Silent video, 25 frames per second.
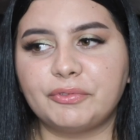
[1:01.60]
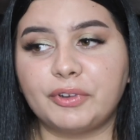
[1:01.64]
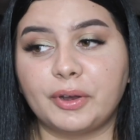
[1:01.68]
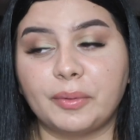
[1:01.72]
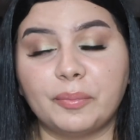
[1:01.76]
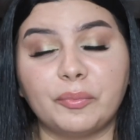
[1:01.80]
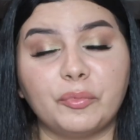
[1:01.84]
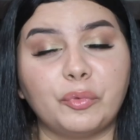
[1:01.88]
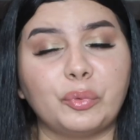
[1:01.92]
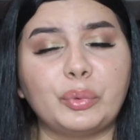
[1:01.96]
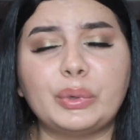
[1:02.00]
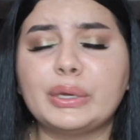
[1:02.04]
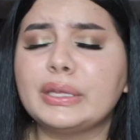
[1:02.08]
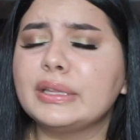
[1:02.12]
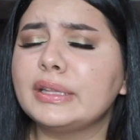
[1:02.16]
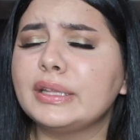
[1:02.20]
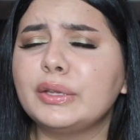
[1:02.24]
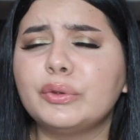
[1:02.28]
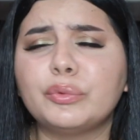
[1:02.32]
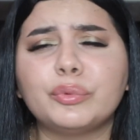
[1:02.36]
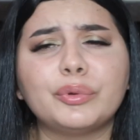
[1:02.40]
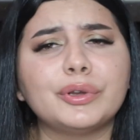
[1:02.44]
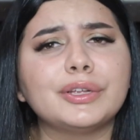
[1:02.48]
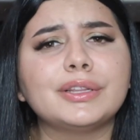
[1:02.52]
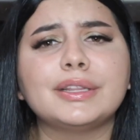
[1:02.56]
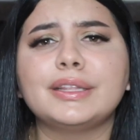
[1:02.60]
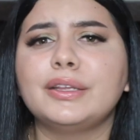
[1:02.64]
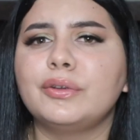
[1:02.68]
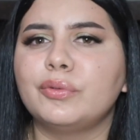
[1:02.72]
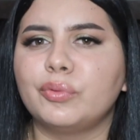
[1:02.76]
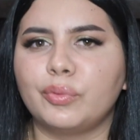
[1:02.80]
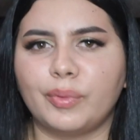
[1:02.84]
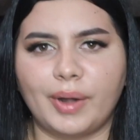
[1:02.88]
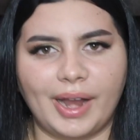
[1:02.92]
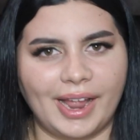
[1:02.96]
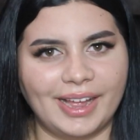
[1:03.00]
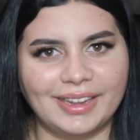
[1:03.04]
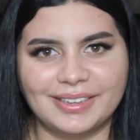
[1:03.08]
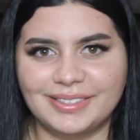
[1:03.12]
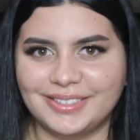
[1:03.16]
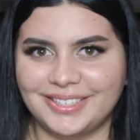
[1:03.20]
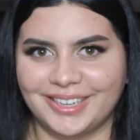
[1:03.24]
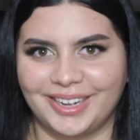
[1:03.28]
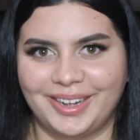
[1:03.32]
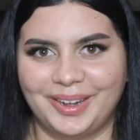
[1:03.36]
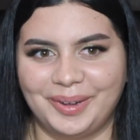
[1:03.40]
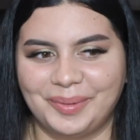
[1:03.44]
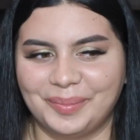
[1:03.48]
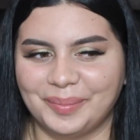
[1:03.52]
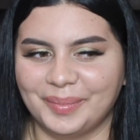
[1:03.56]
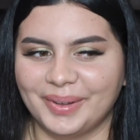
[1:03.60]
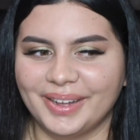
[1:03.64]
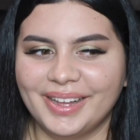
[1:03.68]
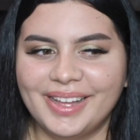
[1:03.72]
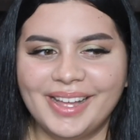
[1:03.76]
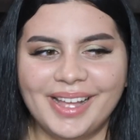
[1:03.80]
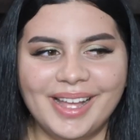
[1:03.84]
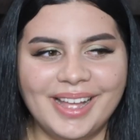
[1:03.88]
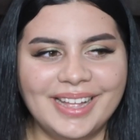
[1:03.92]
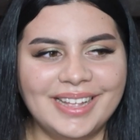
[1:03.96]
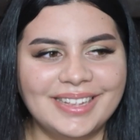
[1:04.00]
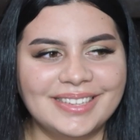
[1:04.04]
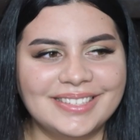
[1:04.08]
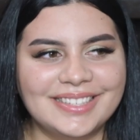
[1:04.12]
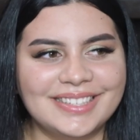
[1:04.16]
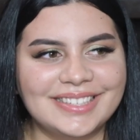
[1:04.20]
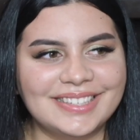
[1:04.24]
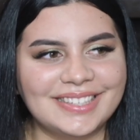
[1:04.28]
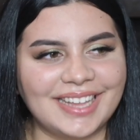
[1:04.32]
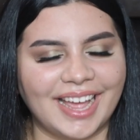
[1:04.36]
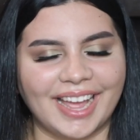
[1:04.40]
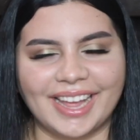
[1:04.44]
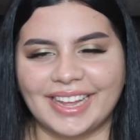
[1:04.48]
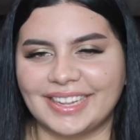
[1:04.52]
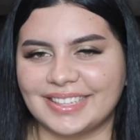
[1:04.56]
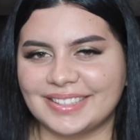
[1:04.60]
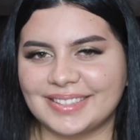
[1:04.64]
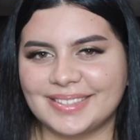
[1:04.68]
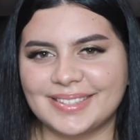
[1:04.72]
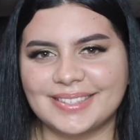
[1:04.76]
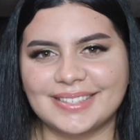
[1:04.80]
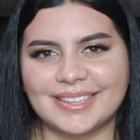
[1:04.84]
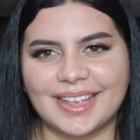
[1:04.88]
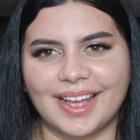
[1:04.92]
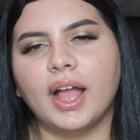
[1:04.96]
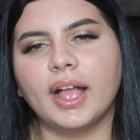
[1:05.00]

from really, really random sites.